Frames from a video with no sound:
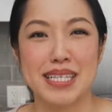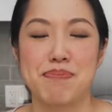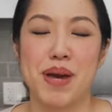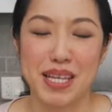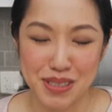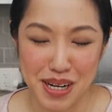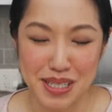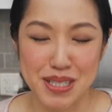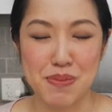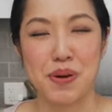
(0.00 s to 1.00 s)

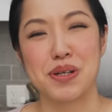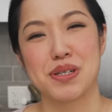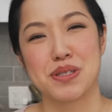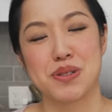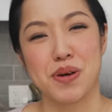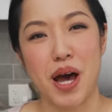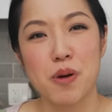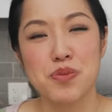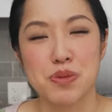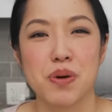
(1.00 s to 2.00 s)
Patreon supporters who
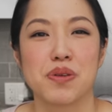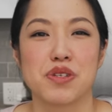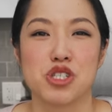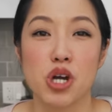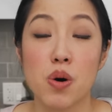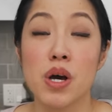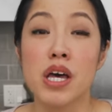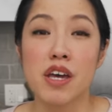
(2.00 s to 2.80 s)
help support the show.